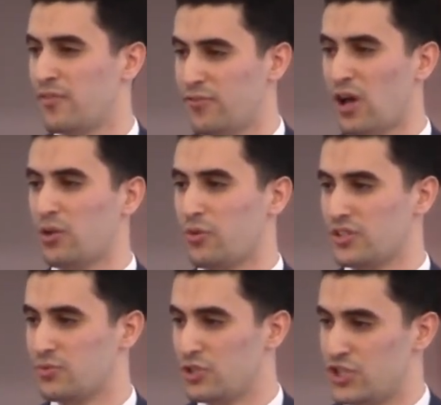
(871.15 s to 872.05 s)

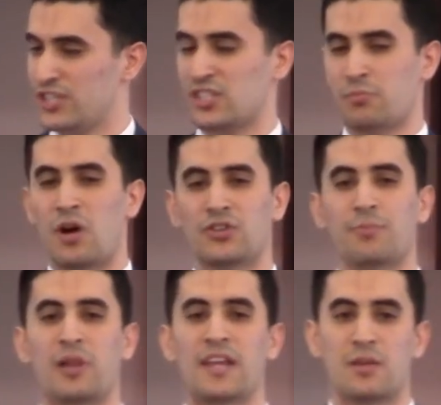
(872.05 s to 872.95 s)
followers where Jesus
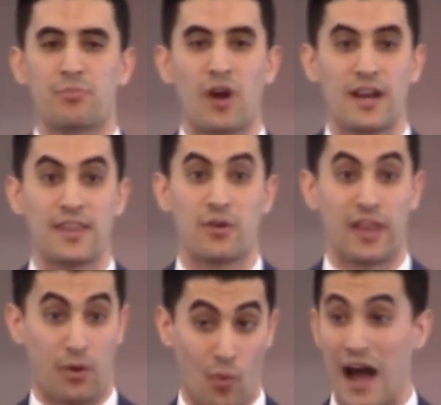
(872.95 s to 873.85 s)
multiplied the bread and they were
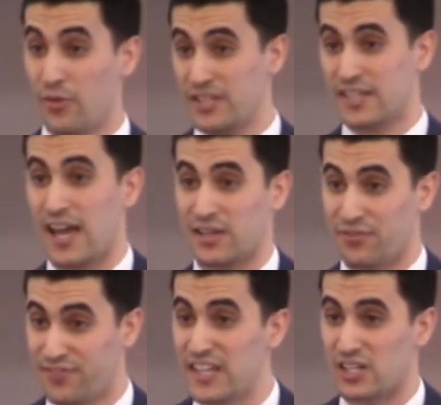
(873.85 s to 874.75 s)
like, wow, this guy can
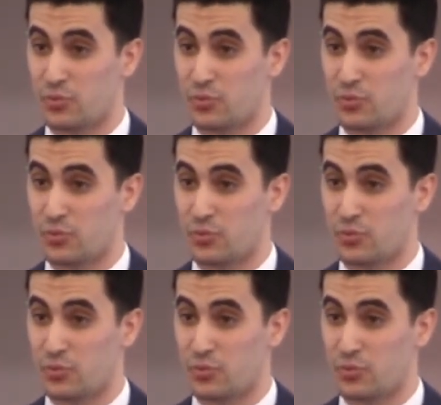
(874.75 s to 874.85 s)
feed us.